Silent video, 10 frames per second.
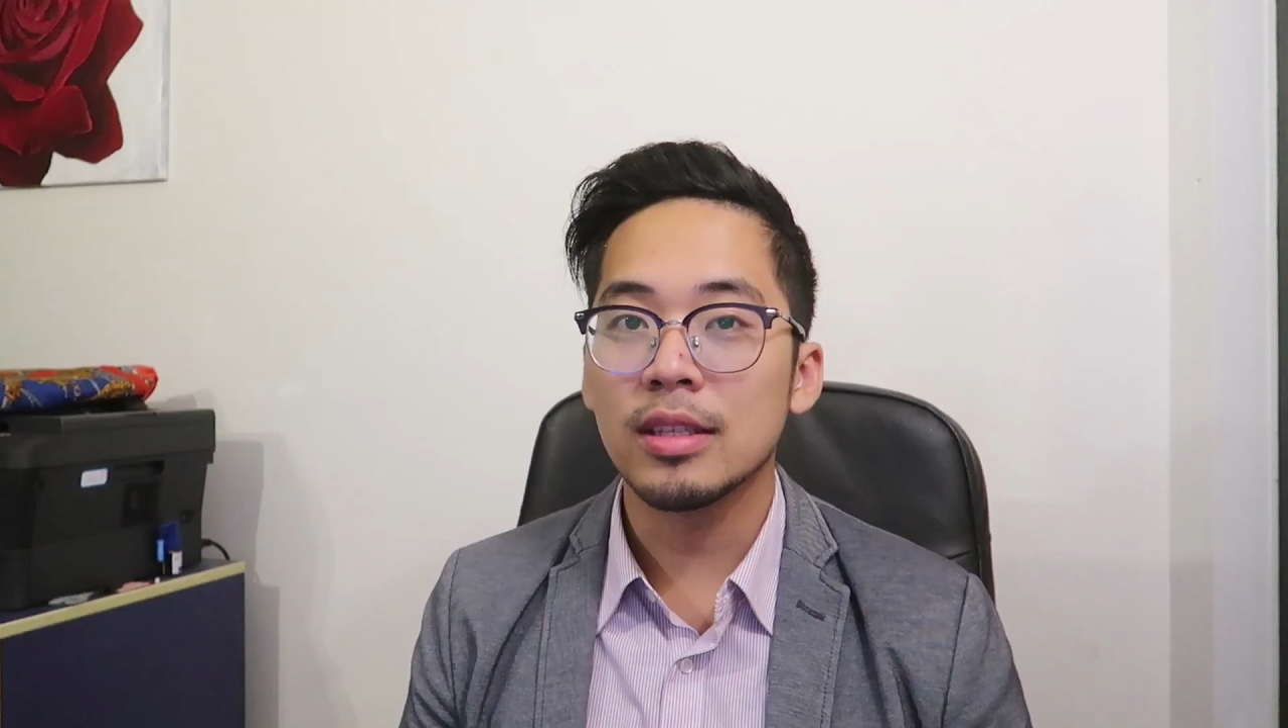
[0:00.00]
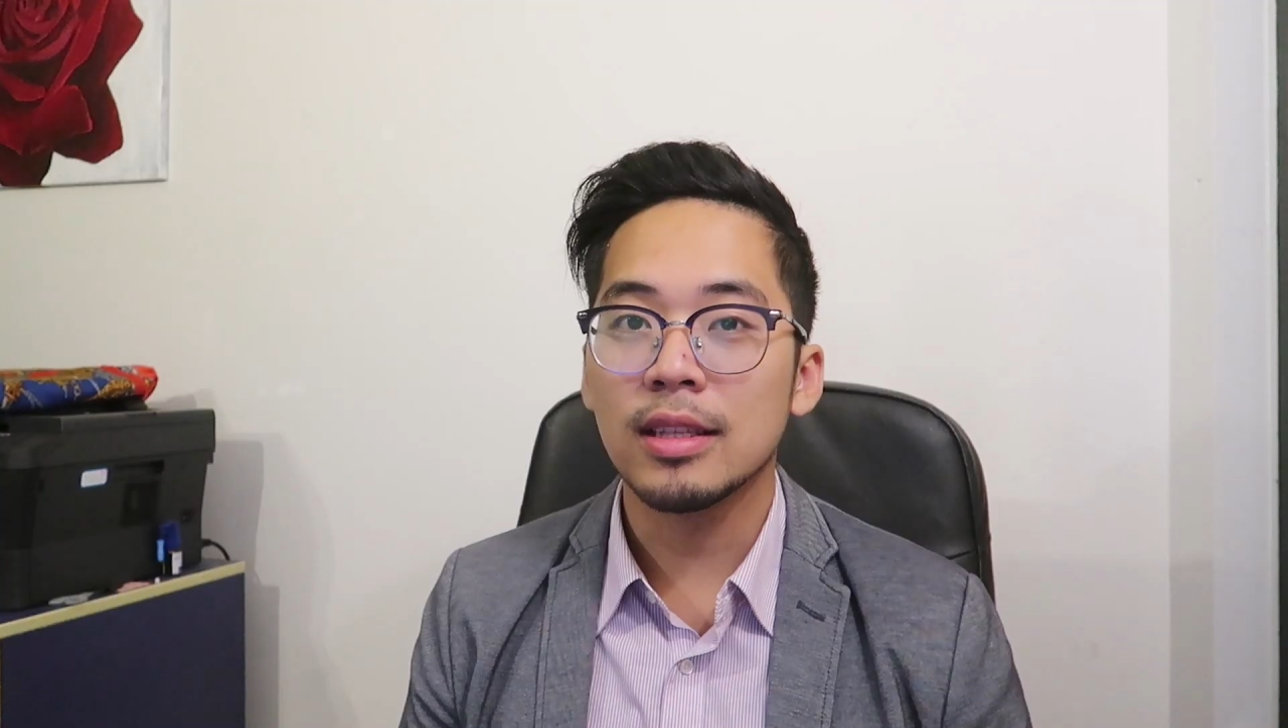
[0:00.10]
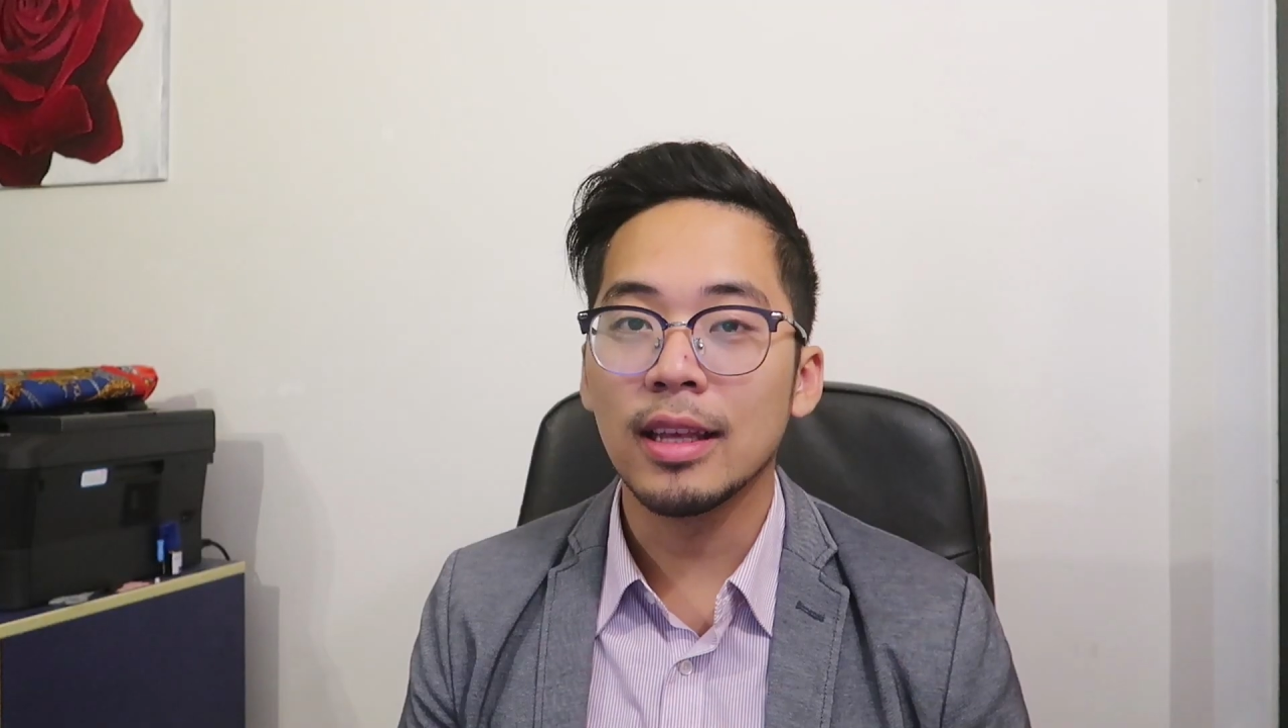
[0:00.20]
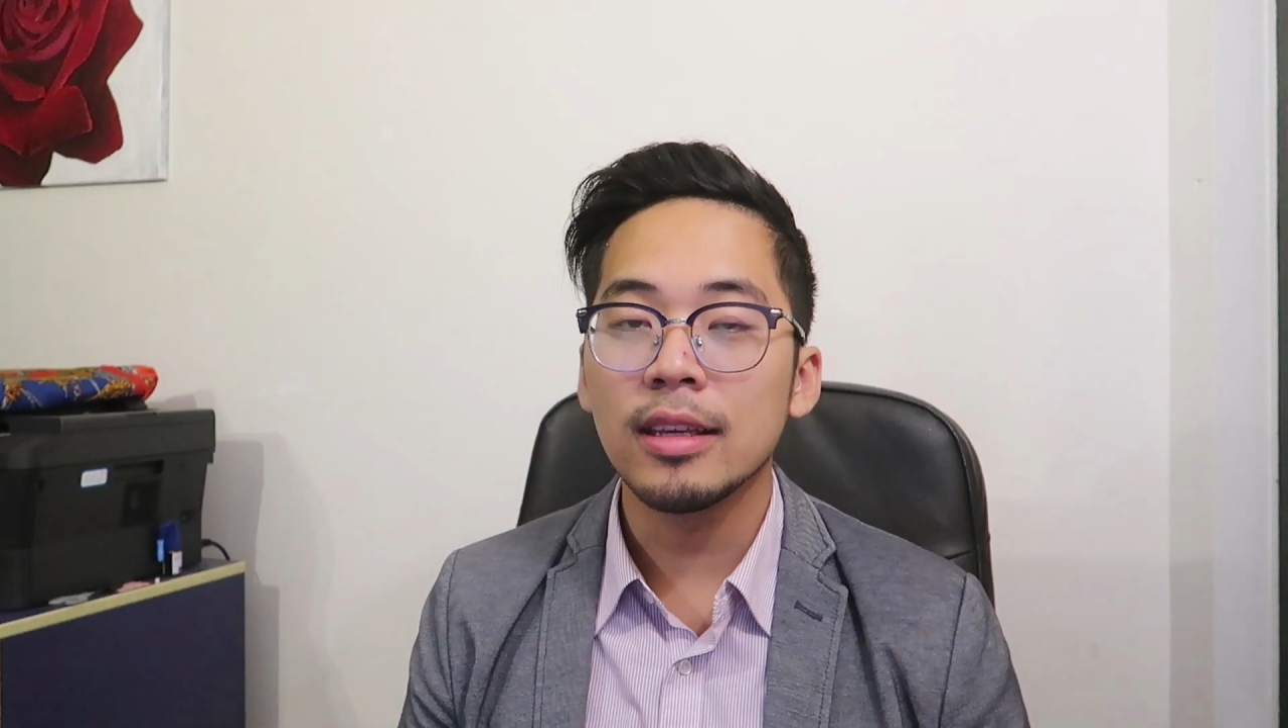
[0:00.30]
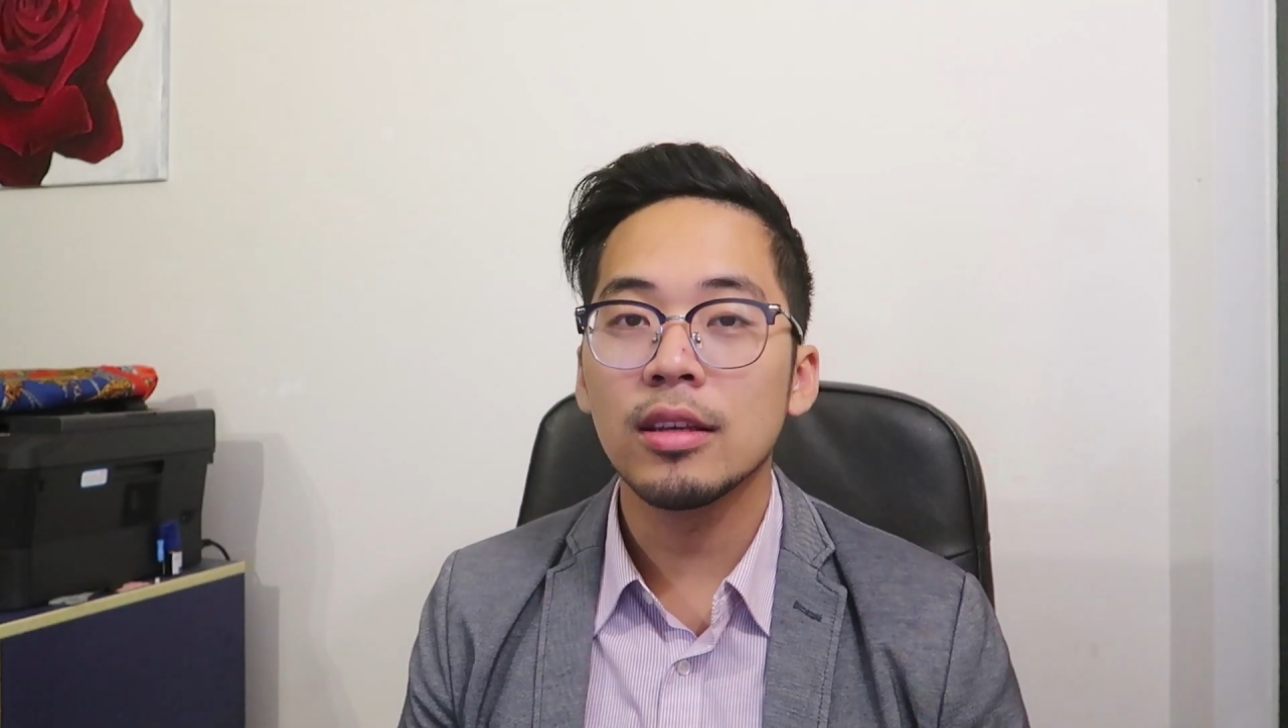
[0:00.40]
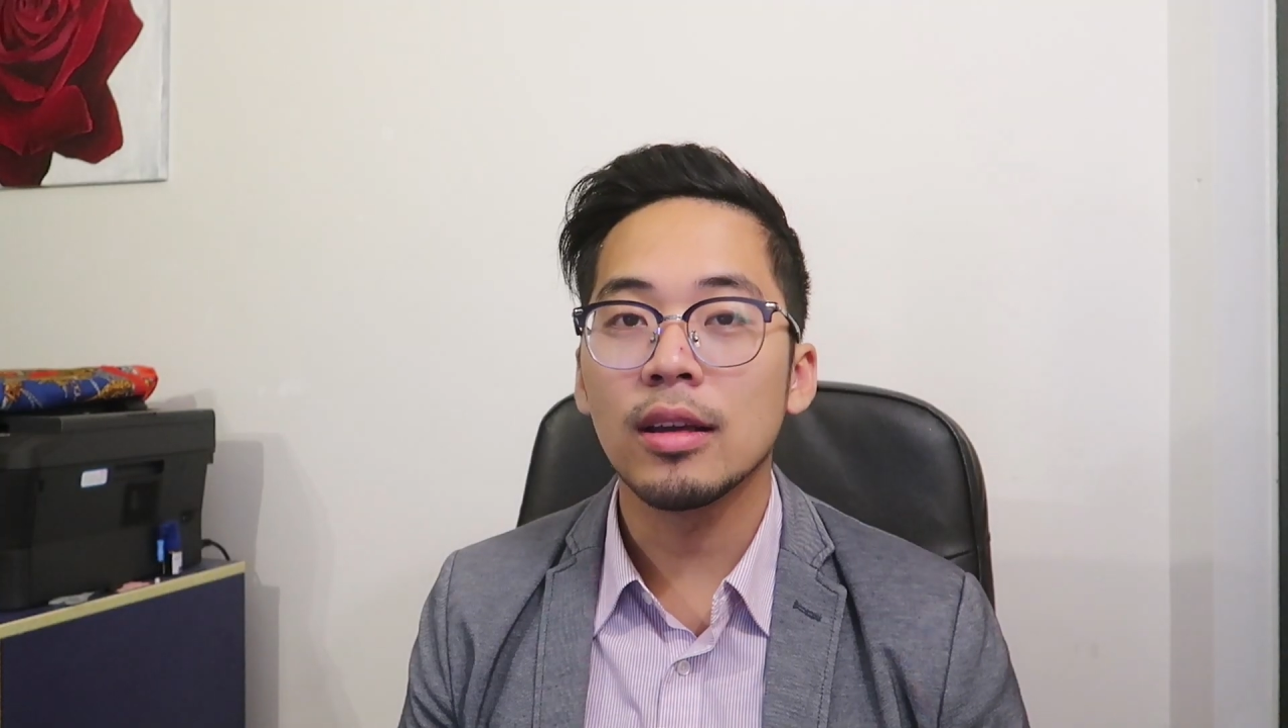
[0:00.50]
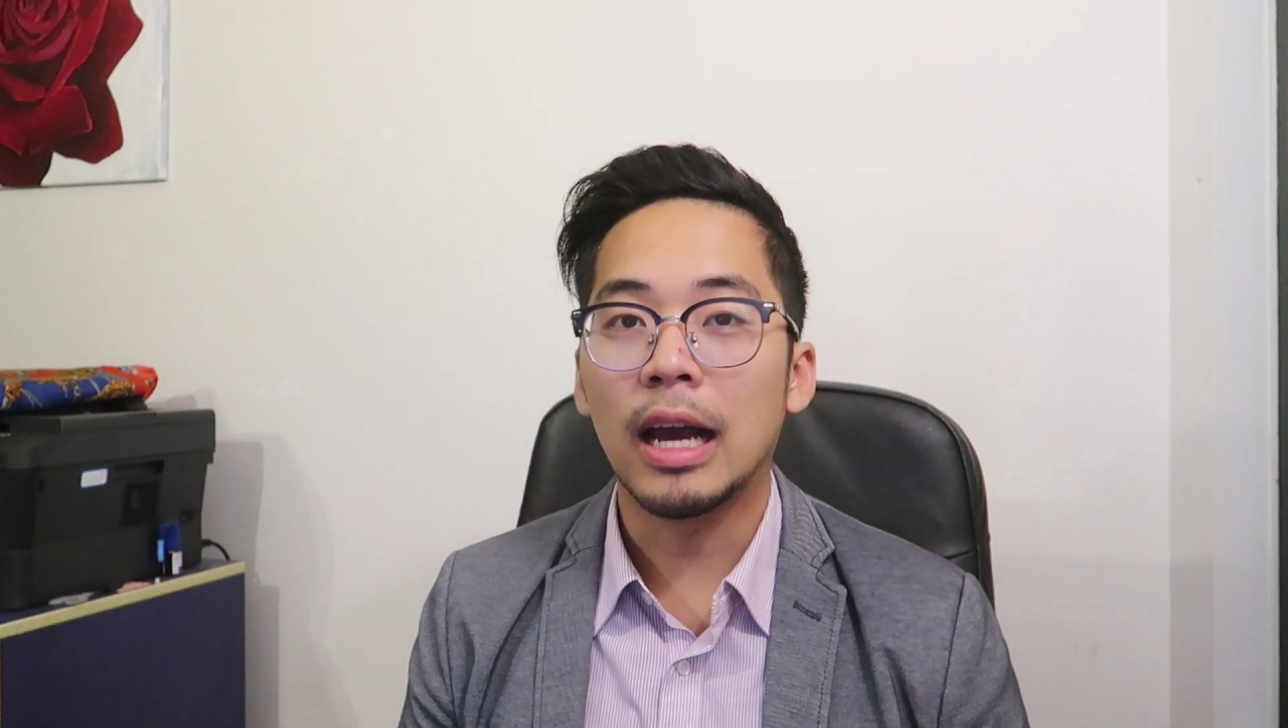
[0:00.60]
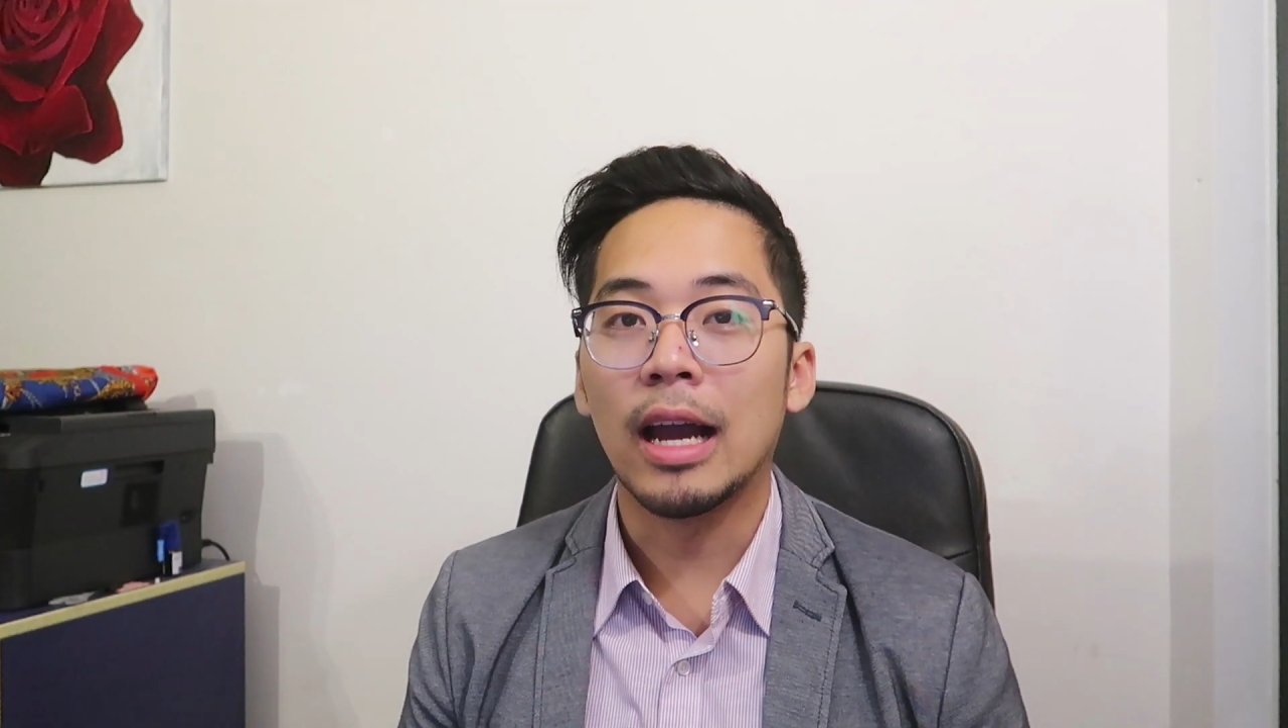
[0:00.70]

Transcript: this link,